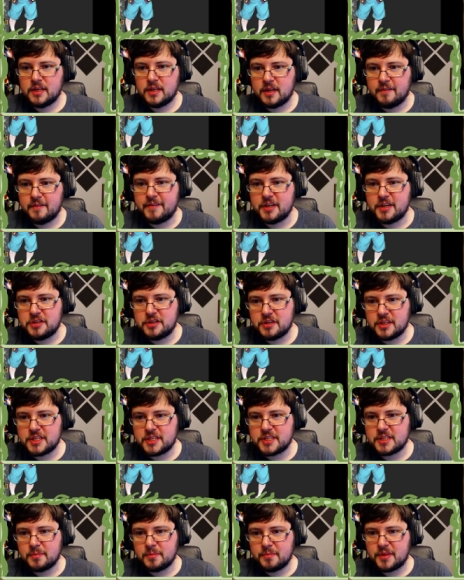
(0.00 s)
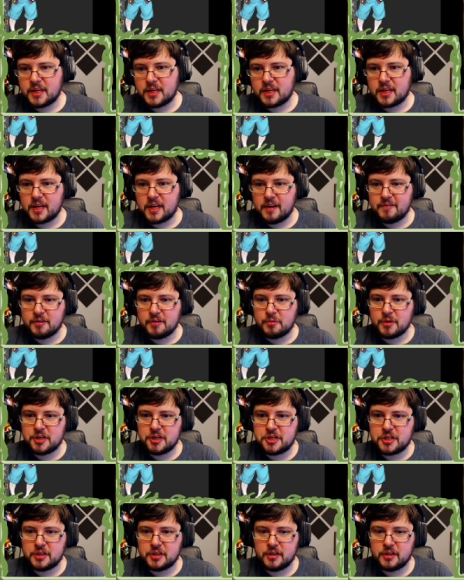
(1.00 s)
eventually something everyone
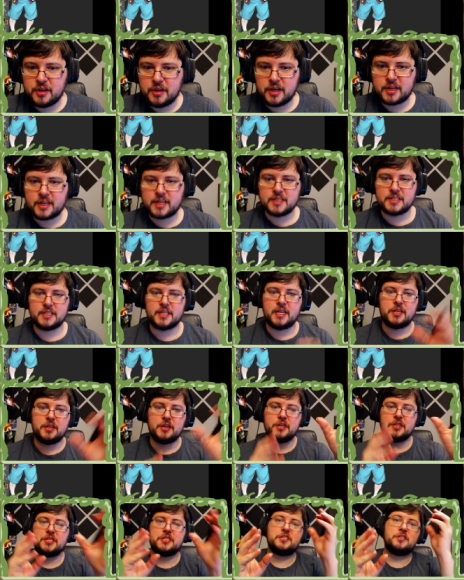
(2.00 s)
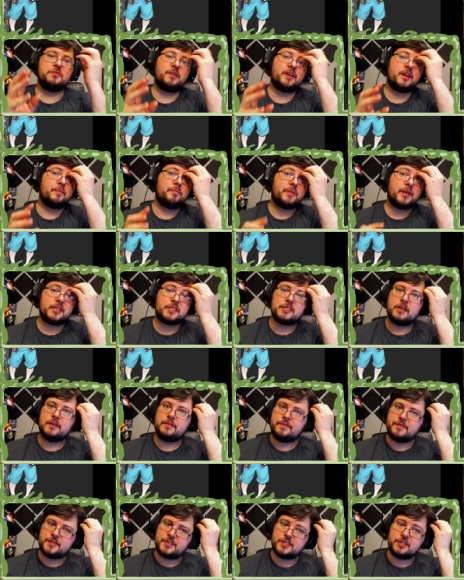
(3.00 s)
should learn, because then you're just doing it based off
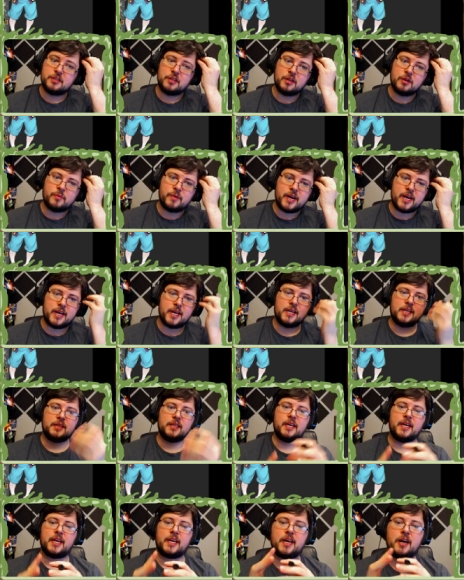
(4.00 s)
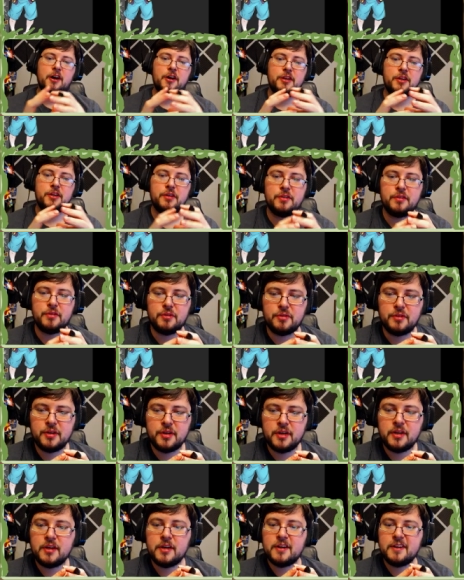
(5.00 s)
of silhouette, and like how do you
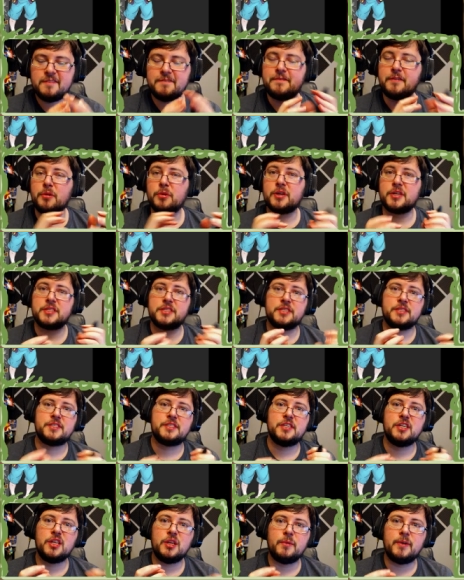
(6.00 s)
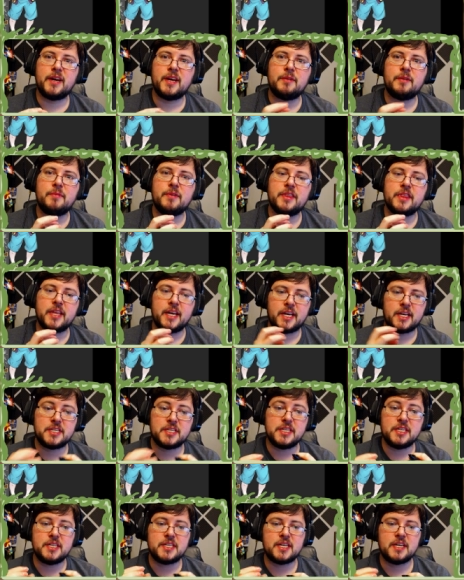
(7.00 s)
focus the silhouette with like
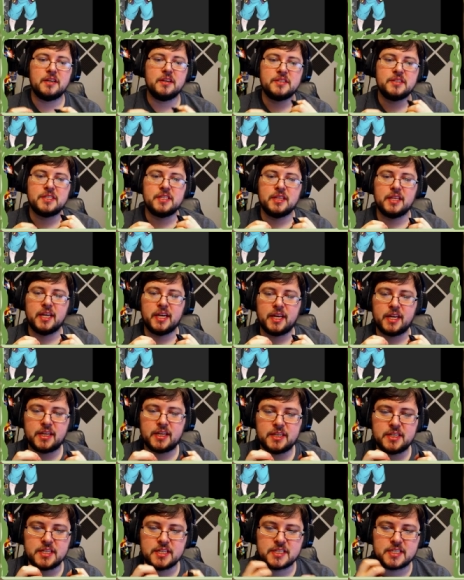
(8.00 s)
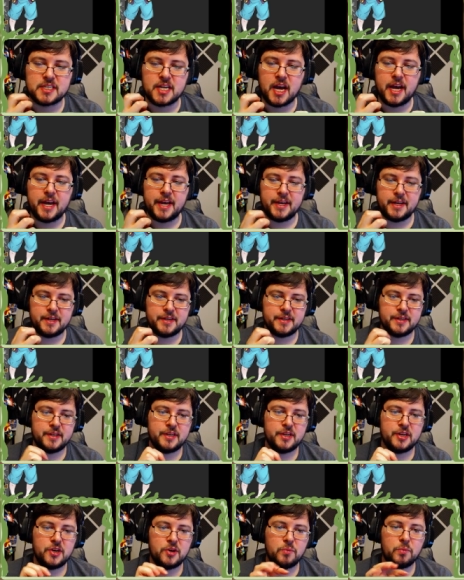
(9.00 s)
details and like decide
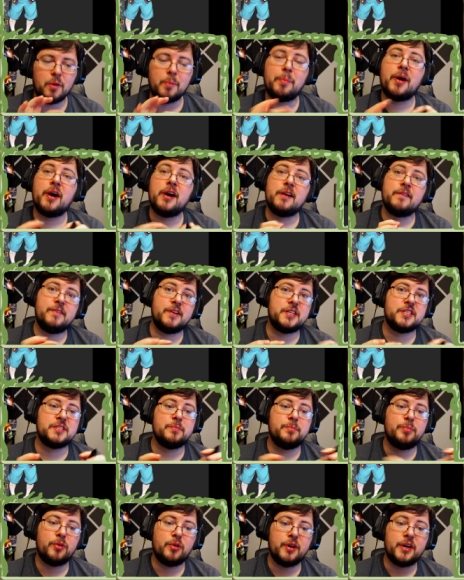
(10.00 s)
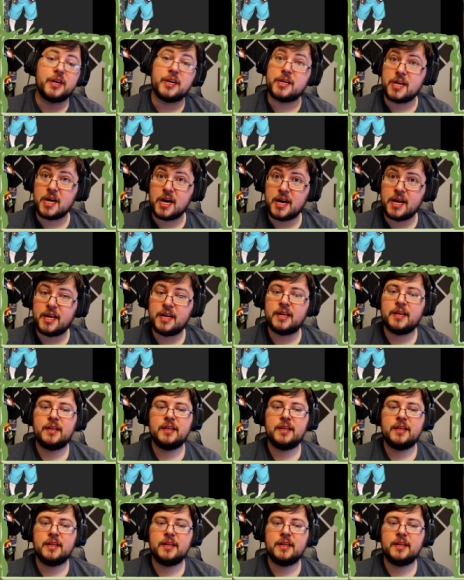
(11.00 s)
what part of it is important and not.